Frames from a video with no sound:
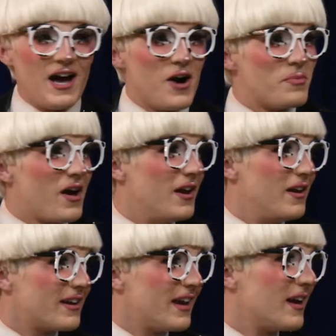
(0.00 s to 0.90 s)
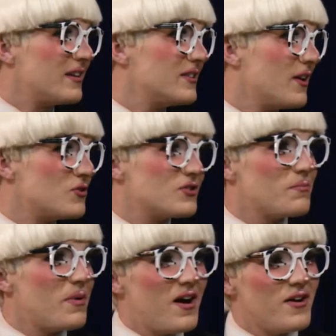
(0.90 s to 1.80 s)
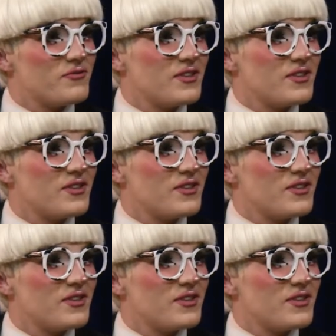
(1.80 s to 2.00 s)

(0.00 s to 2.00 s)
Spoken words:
up looking at, you know, just a part of